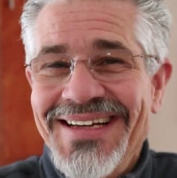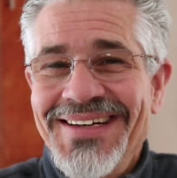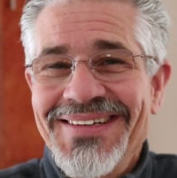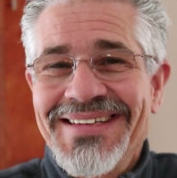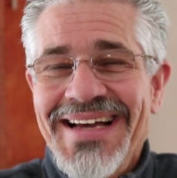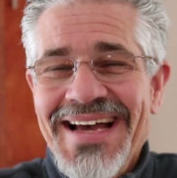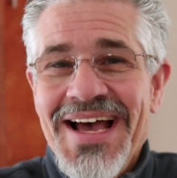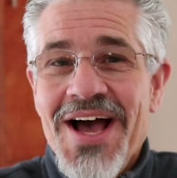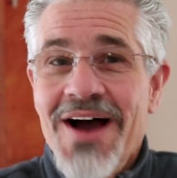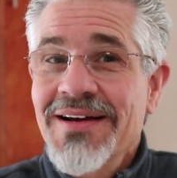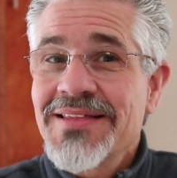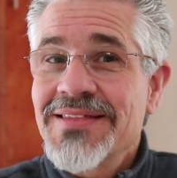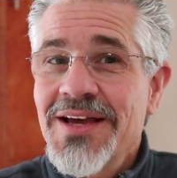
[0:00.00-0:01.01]
Okay?
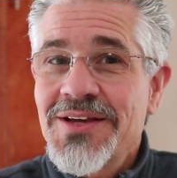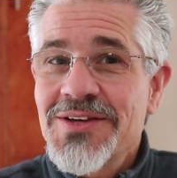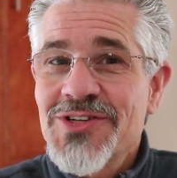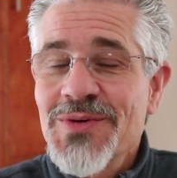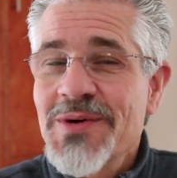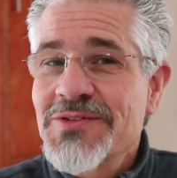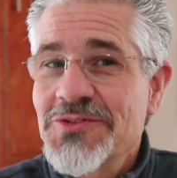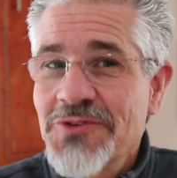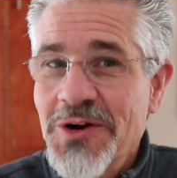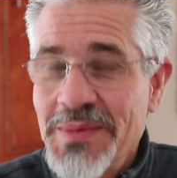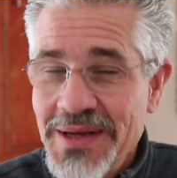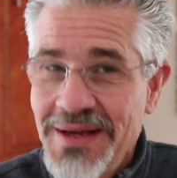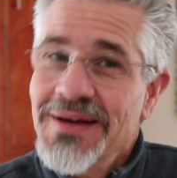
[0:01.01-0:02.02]
All right, thank you so much for
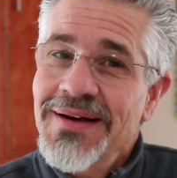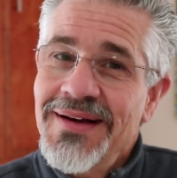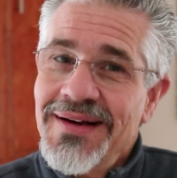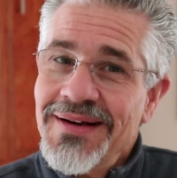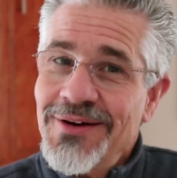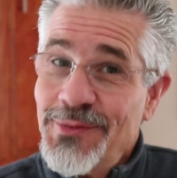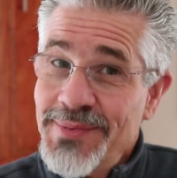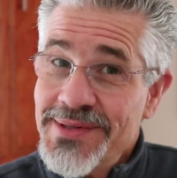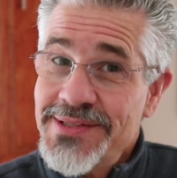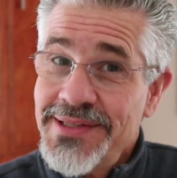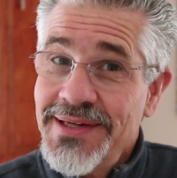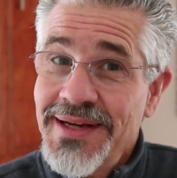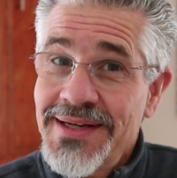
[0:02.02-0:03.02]
joining me. Hope to
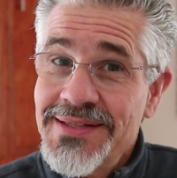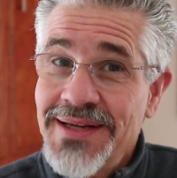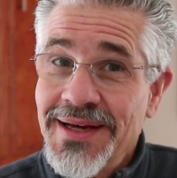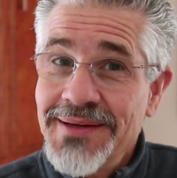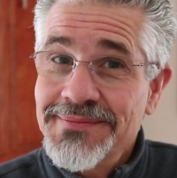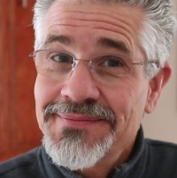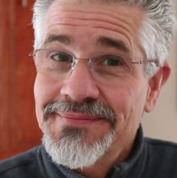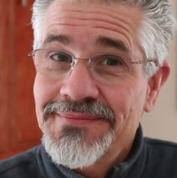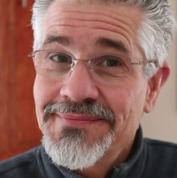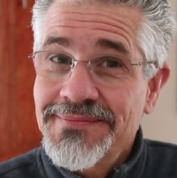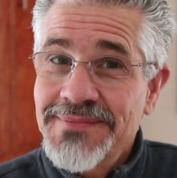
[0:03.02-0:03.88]
see you next time.